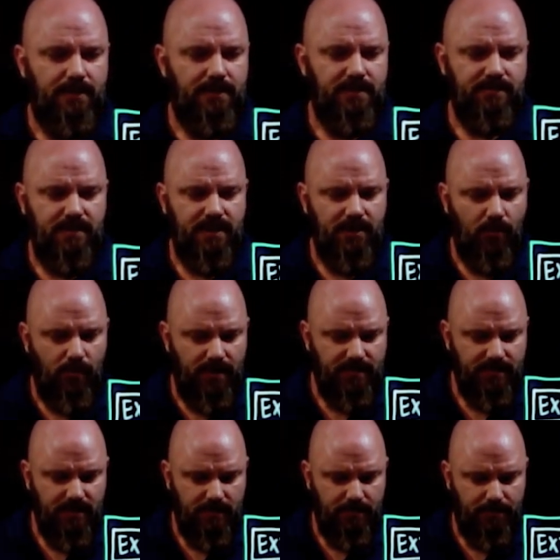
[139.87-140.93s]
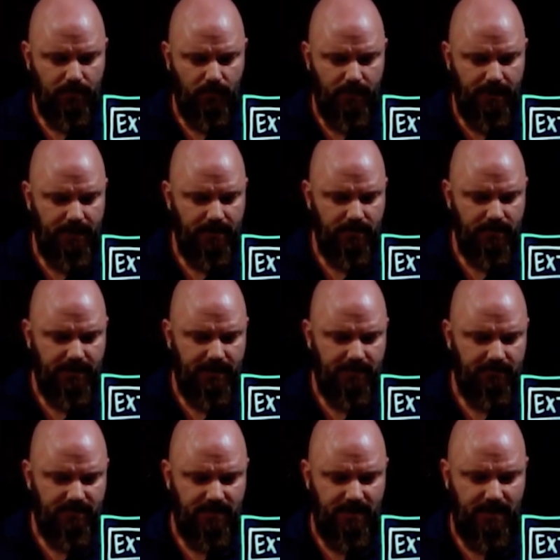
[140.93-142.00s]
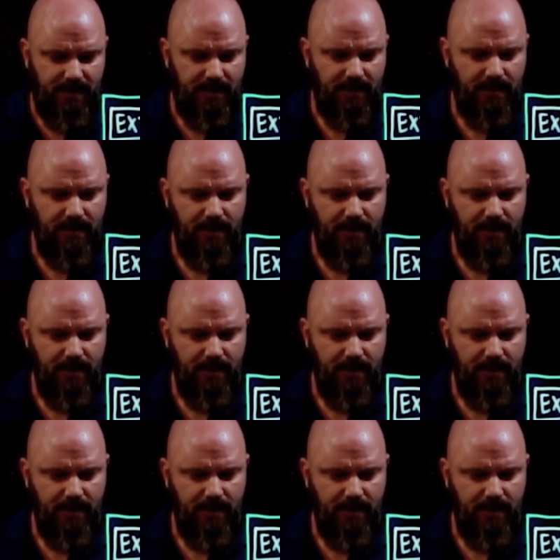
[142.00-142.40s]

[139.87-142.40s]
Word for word: These decoys get deployed in your DMZ.